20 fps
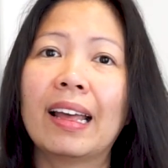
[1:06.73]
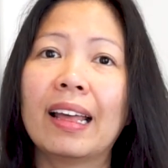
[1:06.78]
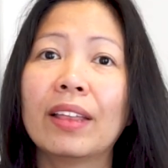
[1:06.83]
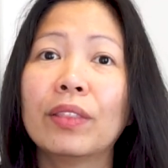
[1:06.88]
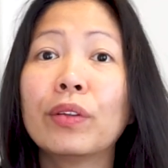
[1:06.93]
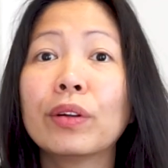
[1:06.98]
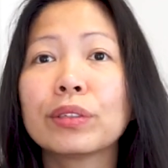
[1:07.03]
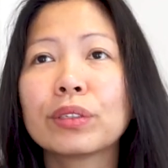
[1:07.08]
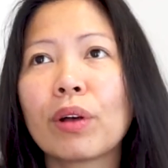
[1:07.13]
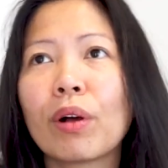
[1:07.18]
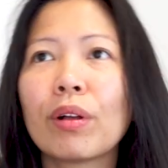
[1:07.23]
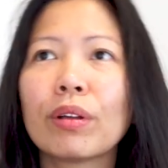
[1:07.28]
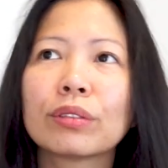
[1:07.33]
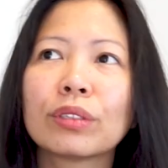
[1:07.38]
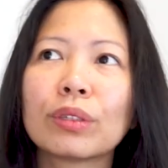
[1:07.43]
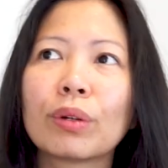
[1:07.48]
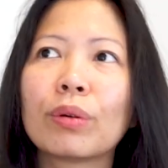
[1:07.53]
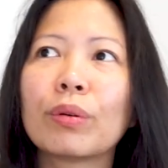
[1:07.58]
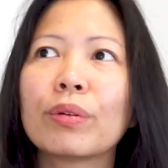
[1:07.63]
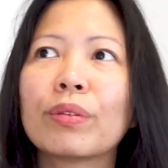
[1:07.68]
There's
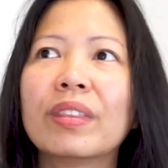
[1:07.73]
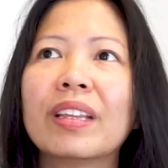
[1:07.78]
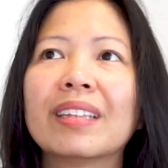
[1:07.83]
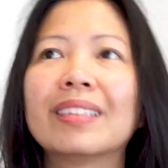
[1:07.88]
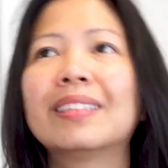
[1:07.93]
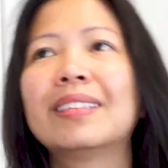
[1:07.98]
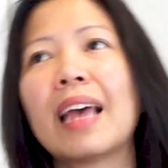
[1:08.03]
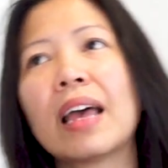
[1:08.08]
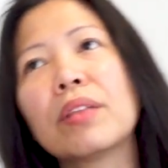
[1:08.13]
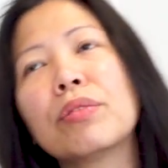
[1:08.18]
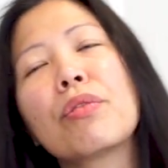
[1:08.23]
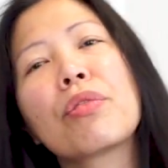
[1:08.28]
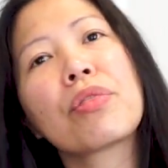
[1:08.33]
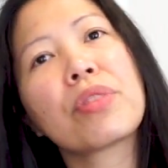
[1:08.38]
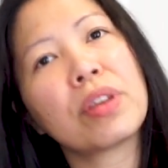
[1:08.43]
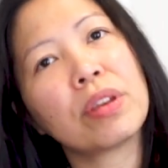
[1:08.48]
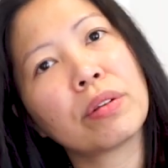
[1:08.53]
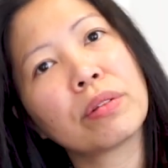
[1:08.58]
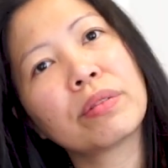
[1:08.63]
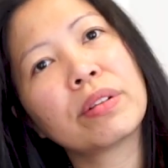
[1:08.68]
also the Z
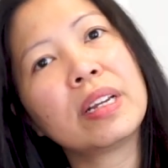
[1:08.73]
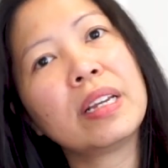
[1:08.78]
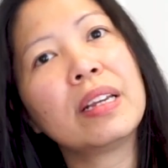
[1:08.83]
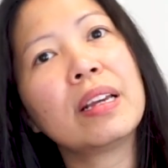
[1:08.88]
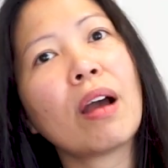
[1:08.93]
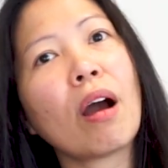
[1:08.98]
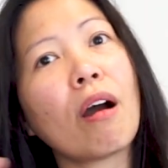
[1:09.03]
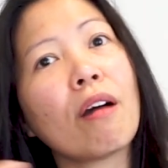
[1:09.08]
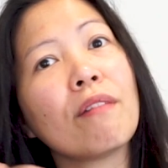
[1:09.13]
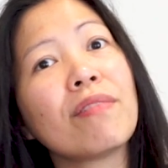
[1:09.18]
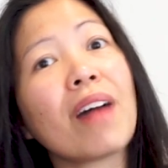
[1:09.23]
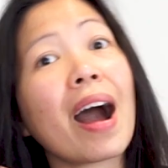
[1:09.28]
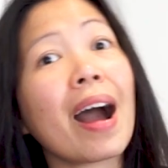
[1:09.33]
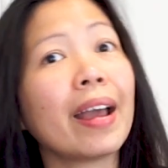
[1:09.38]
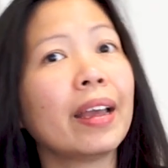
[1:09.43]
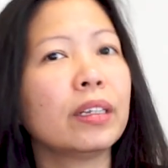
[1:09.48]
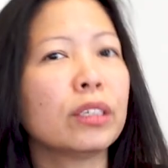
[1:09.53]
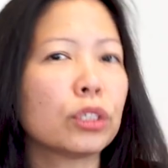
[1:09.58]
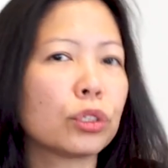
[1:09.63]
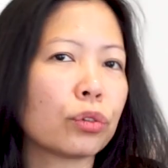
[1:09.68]
theory of
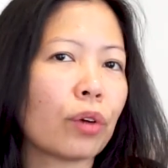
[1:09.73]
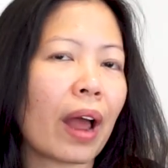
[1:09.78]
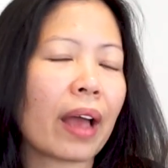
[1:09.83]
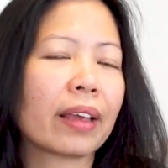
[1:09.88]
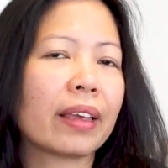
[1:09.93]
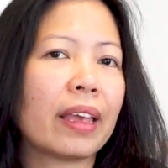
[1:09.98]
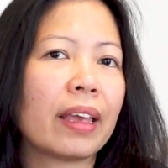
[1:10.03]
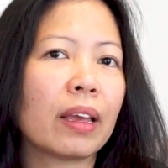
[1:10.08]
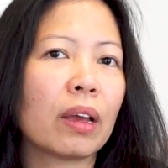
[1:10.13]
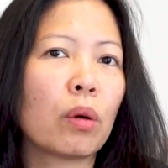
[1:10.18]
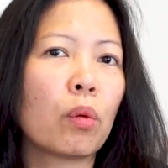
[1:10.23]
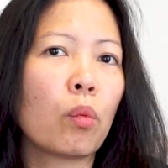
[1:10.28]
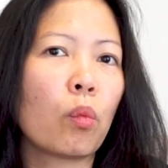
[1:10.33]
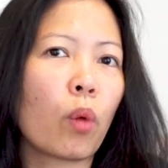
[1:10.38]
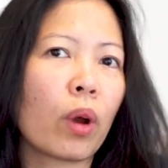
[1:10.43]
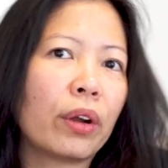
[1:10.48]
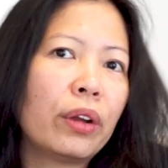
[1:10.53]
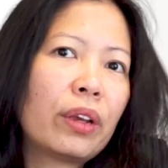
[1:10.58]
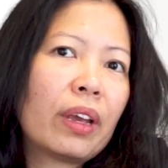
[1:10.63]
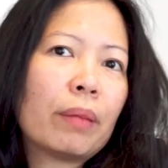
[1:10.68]
eye tracking,
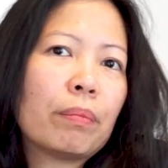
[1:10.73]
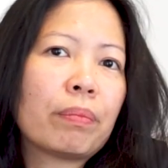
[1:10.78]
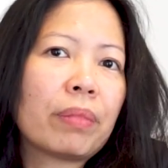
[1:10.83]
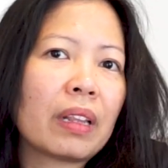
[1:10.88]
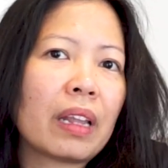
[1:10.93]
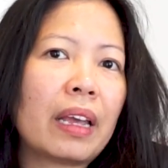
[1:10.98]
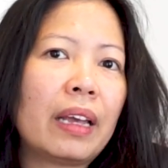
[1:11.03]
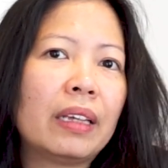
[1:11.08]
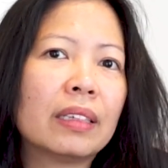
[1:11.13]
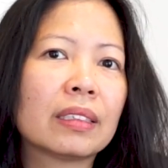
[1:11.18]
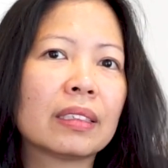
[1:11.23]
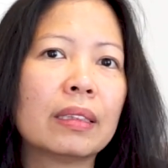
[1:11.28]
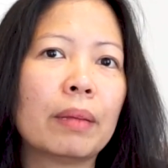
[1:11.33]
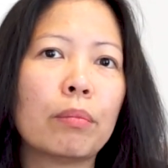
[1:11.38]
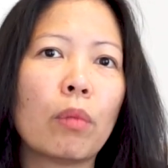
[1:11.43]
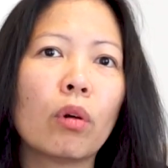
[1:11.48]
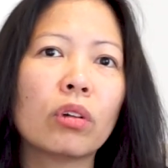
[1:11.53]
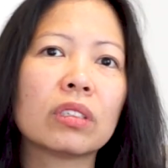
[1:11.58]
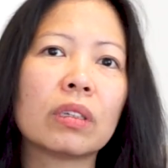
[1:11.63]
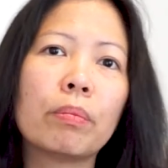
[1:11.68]
where you can place the
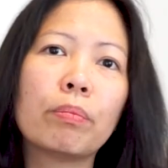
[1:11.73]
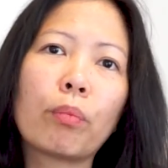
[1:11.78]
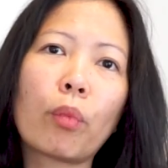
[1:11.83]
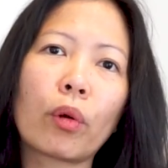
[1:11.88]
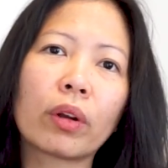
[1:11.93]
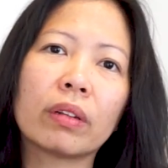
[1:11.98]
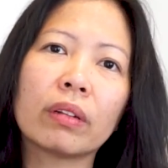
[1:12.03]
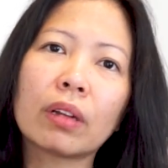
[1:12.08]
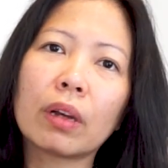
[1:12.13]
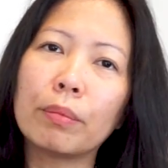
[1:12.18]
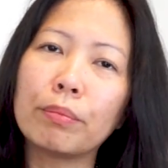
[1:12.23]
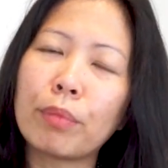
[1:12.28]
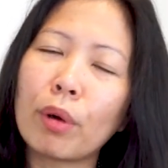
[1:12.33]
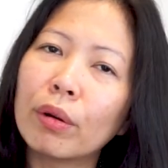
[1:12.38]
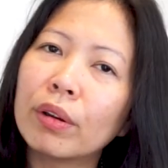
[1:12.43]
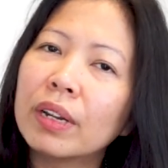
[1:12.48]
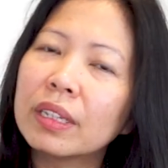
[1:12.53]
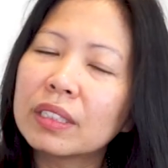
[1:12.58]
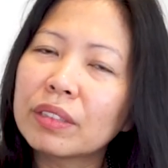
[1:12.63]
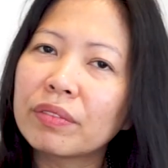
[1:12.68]
most important
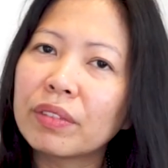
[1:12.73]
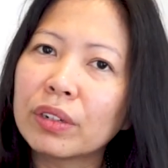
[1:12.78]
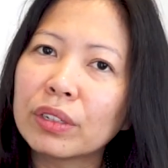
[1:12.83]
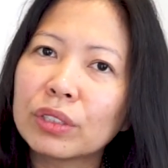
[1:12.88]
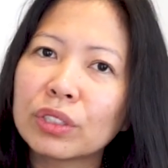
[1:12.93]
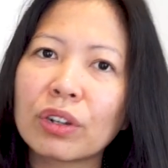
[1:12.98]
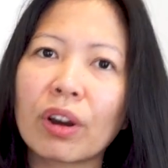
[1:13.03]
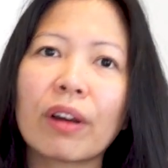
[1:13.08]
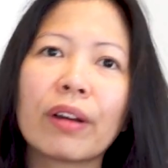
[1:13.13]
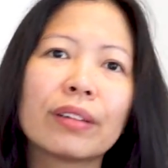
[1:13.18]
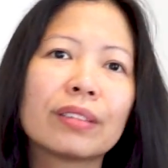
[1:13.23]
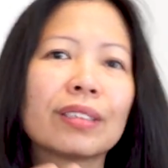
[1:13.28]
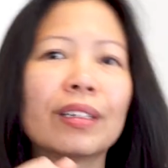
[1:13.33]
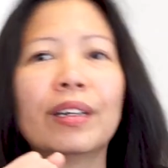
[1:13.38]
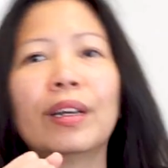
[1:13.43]
components of your charts,